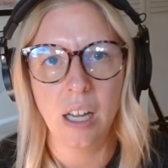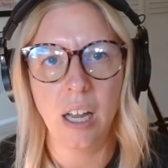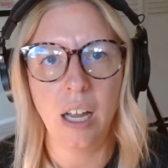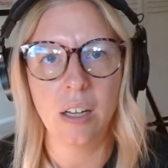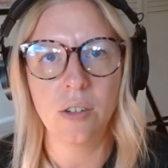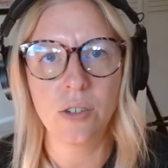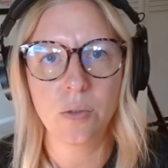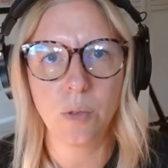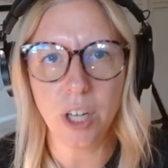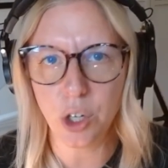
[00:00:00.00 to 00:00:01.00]
and
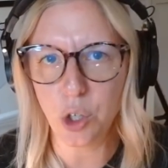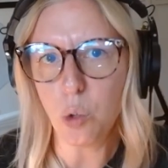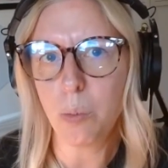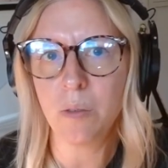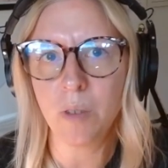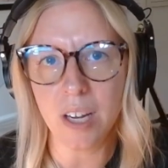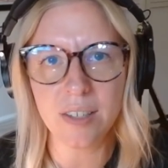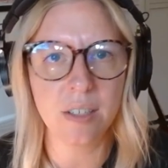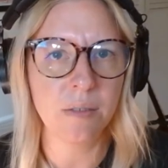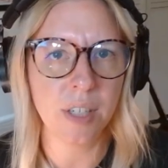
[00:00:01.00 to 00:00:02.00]
recoup and rest
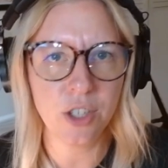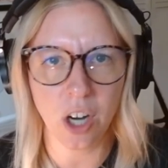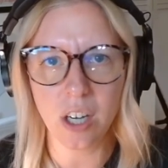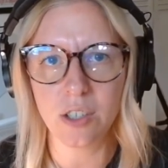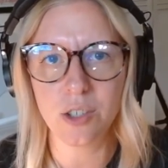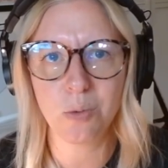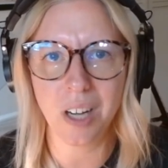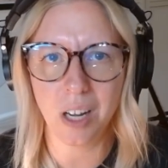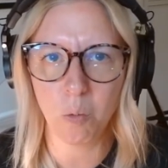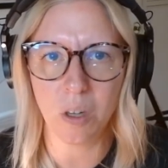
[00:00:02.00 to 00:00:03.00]
and recharge when
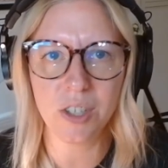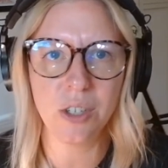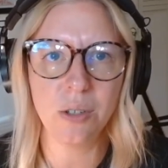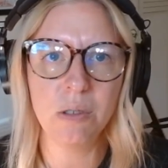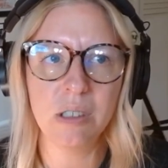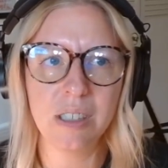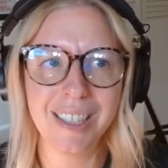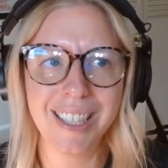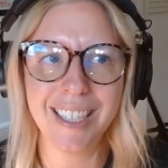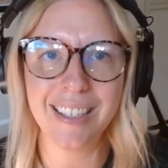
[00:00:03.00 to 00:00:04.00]
I want to
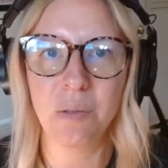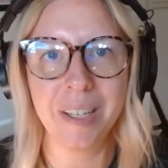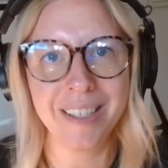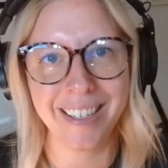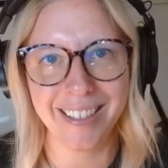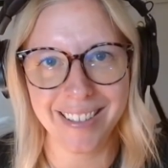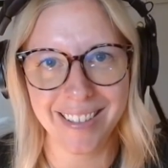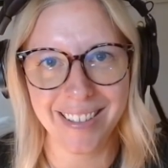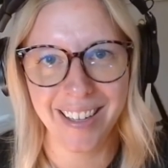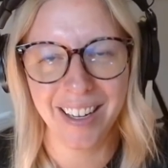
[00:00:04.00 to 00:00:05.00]
in business.